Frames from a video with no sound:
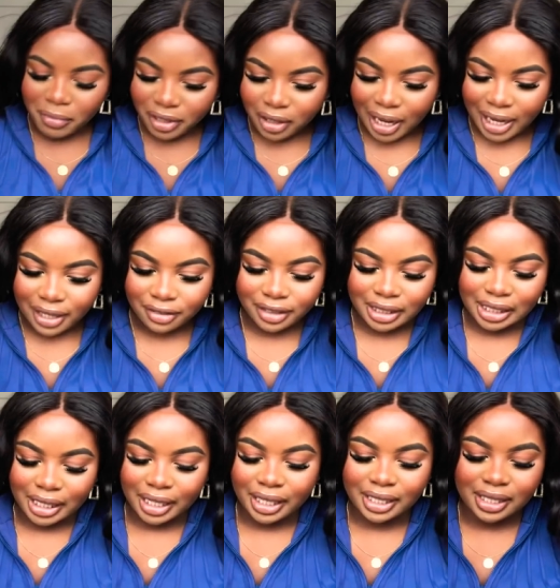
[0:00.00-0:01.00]
colour is
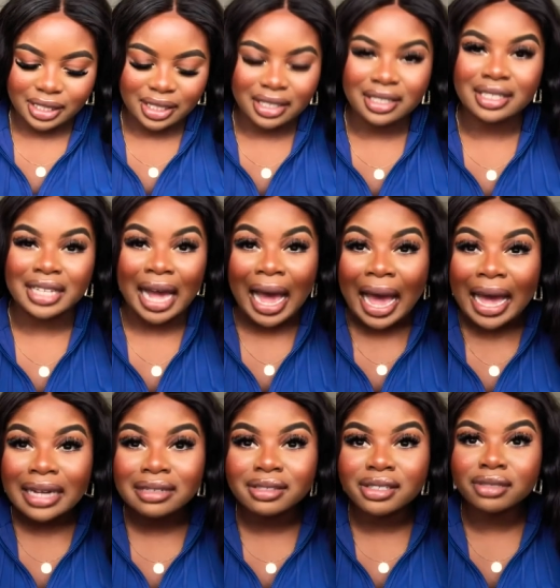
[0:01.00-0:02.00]
this?
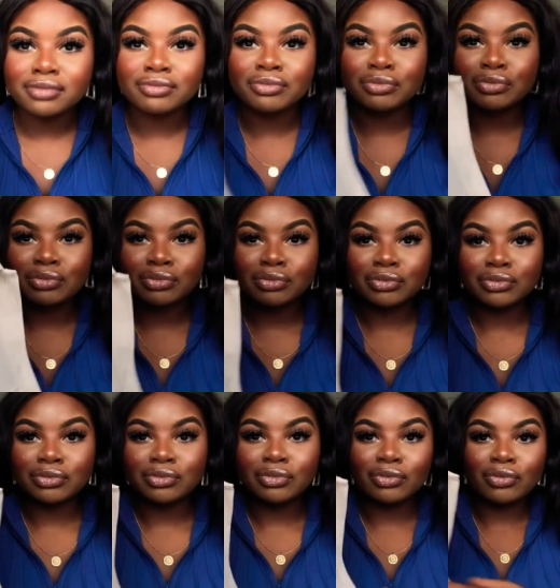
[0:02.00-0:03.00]
Sand?
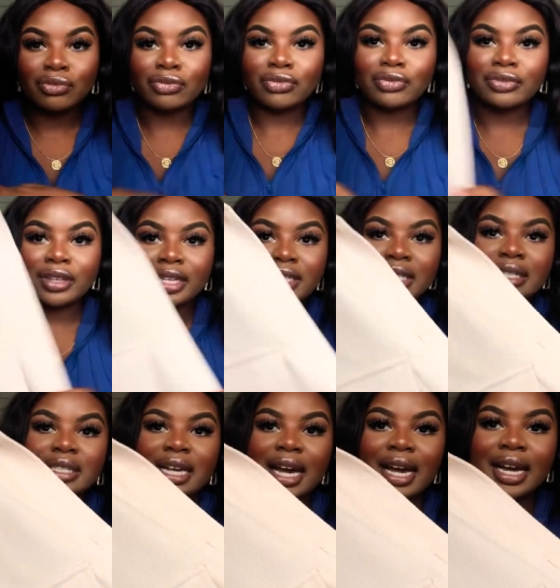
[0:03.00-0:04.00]
Is it
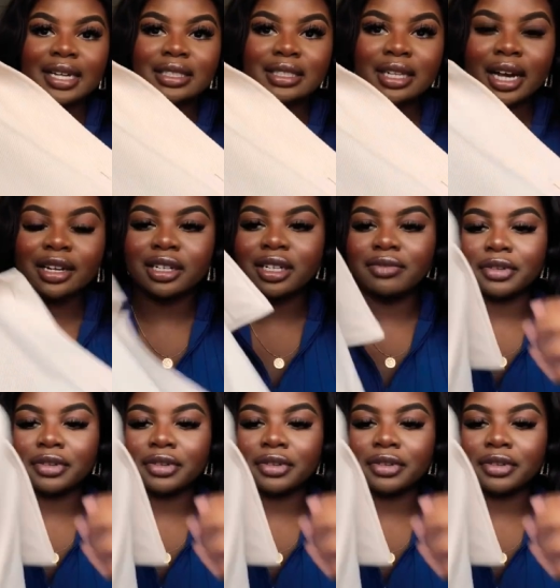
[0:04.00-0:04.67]
sand? I don't even